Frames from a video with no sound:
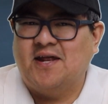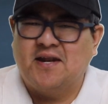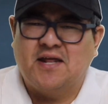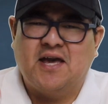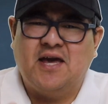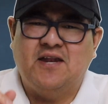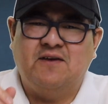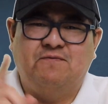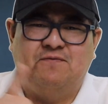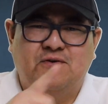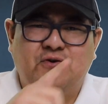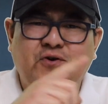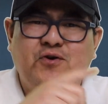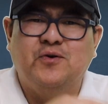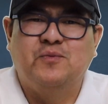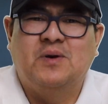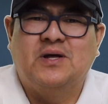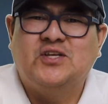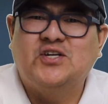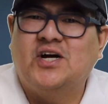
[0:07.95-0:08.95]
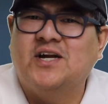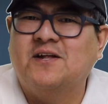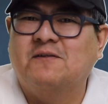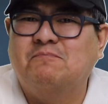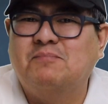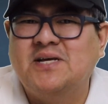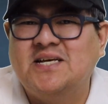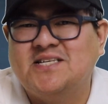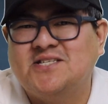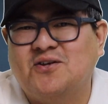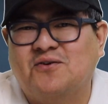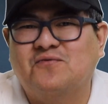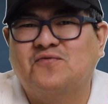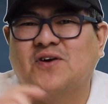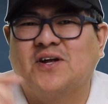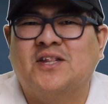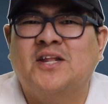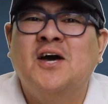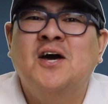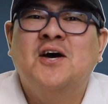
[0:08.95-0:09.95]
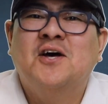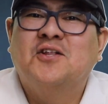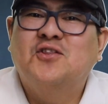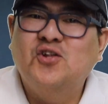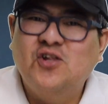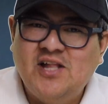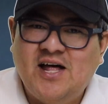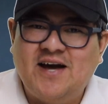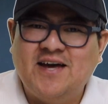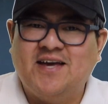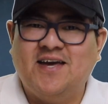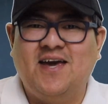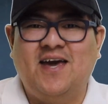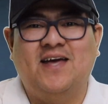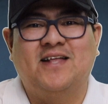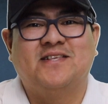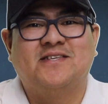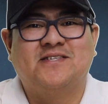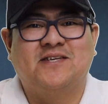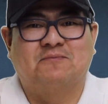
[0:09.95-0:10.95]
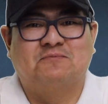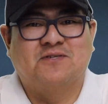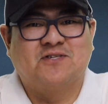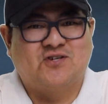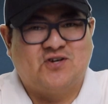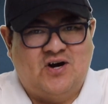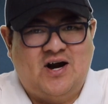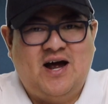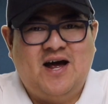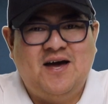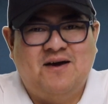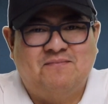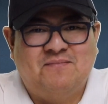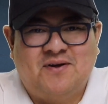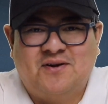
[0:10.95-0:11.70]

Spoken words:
And again, if you're new to my channel, please don't forget to like and subscribe.